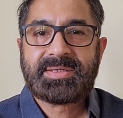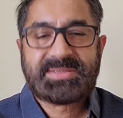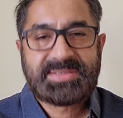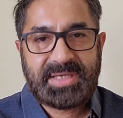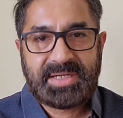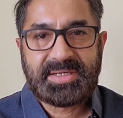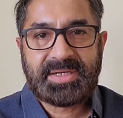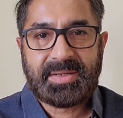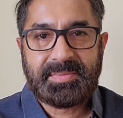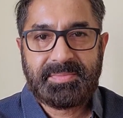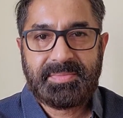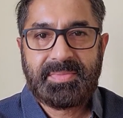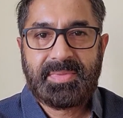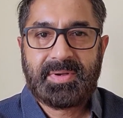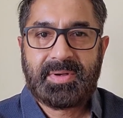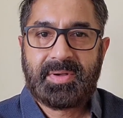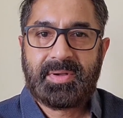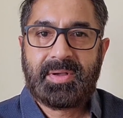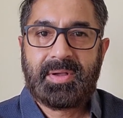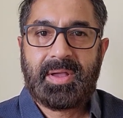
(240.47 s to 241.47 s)
setup,
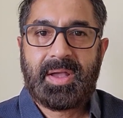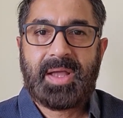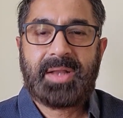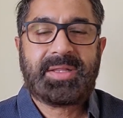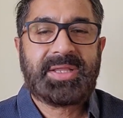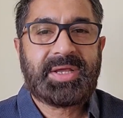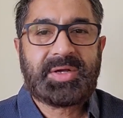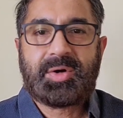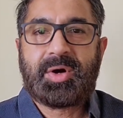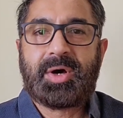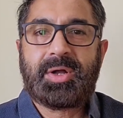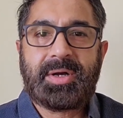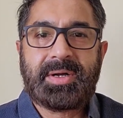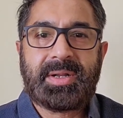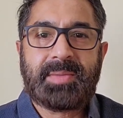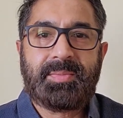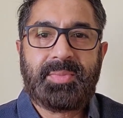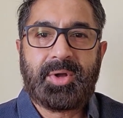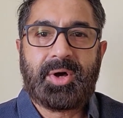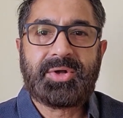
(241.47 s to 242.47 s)
and they call it a
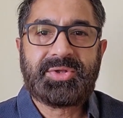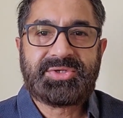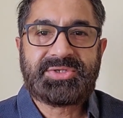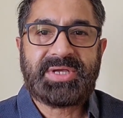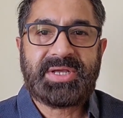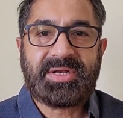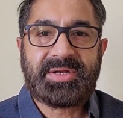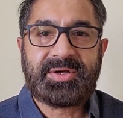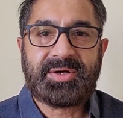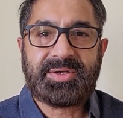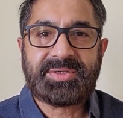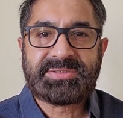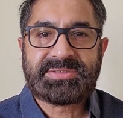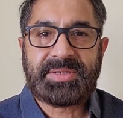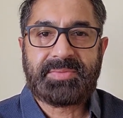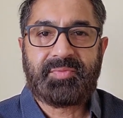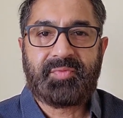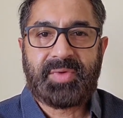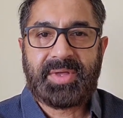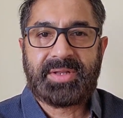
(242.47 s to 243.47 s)
blockchain
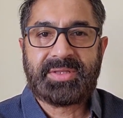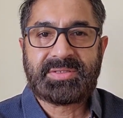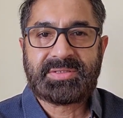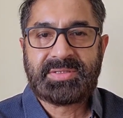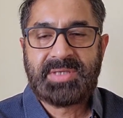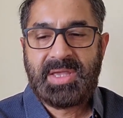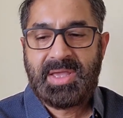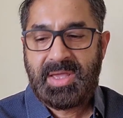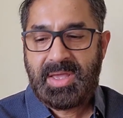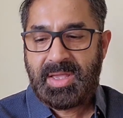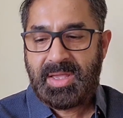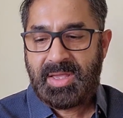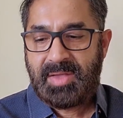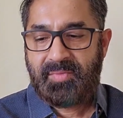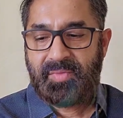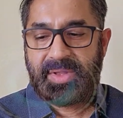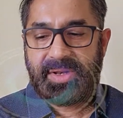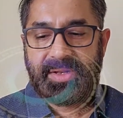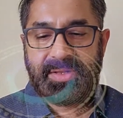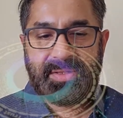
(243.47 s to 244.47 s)
concept,
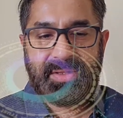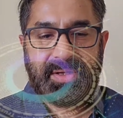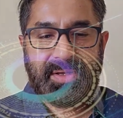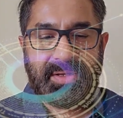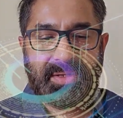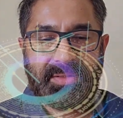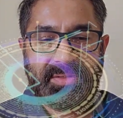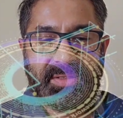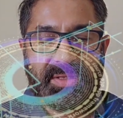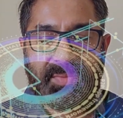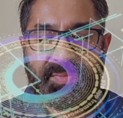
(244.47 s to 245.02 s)
wherein they